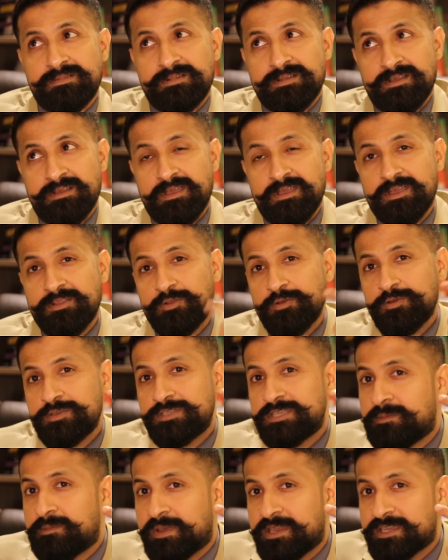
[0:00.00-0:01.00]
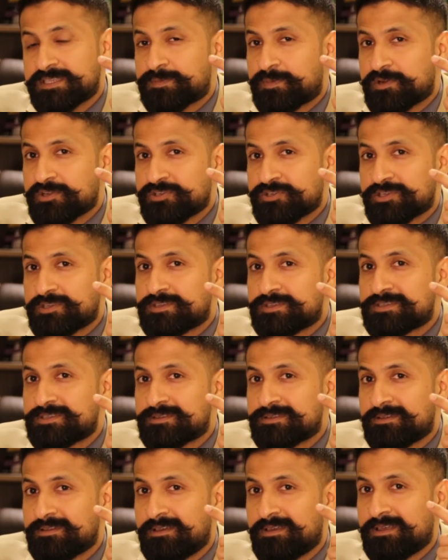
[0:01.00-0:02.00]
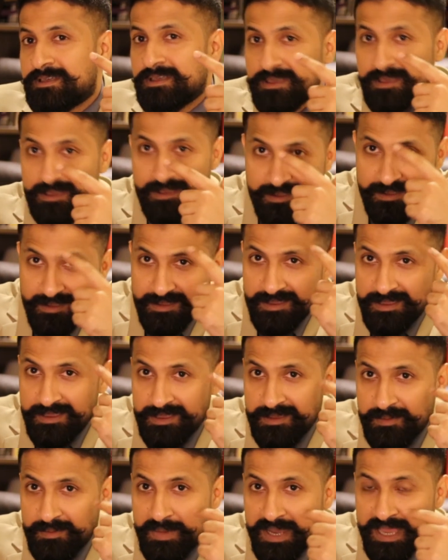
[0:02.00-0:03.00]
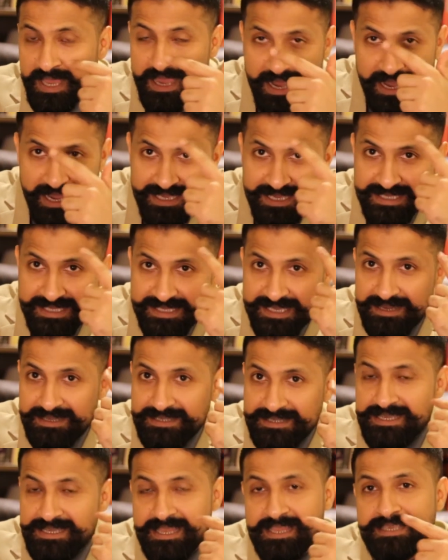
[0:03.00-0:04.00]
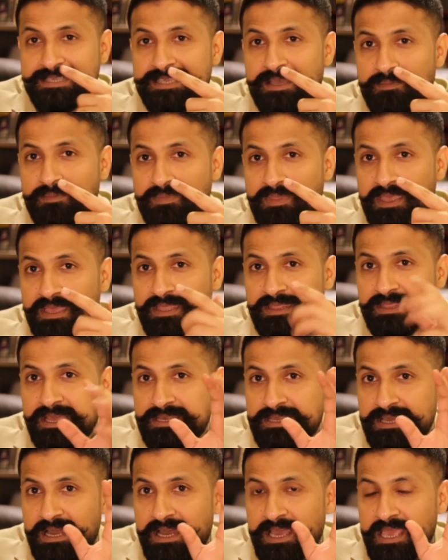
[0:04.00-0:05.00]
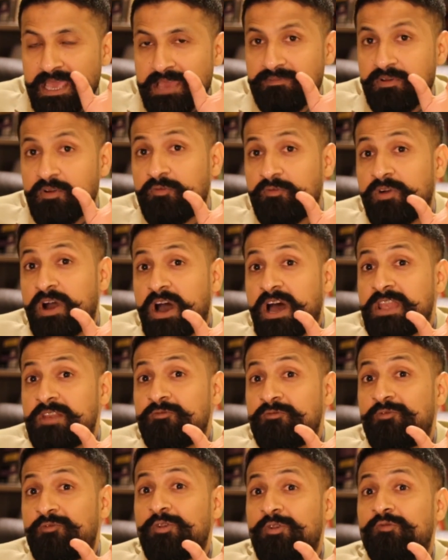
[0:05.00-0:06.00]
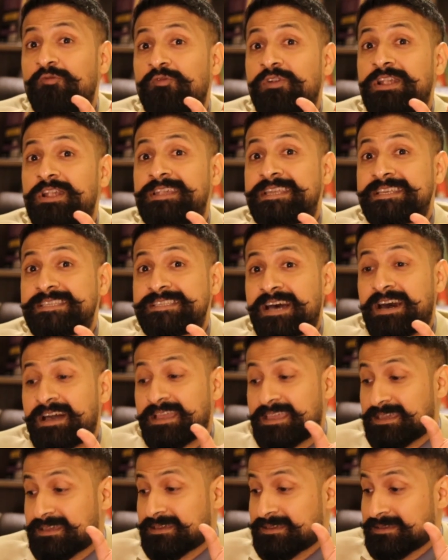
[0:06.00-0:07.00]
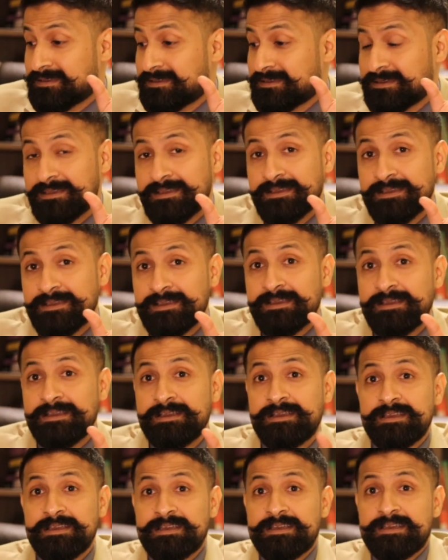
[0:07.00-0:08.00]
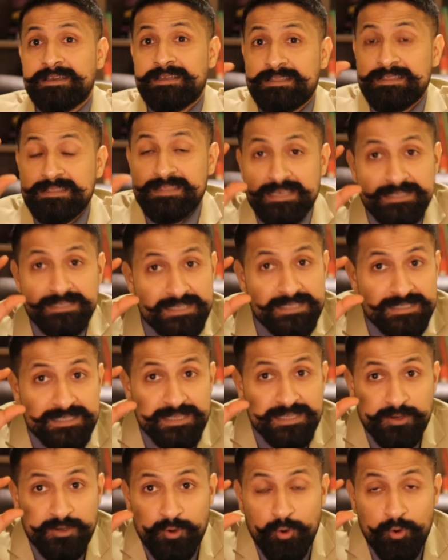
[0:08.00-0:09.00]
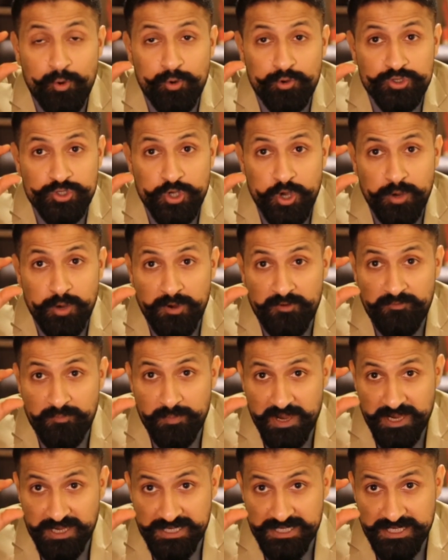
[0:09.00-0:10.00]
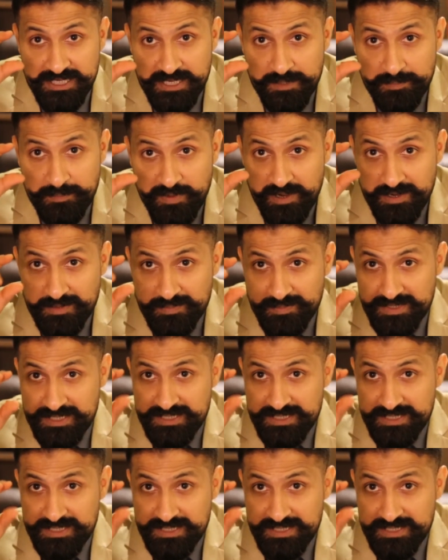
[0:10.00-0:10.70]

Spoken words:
do you see my expressions? My eyes are telling something that I have an unfulfilled desire. This is the core job of marketing department.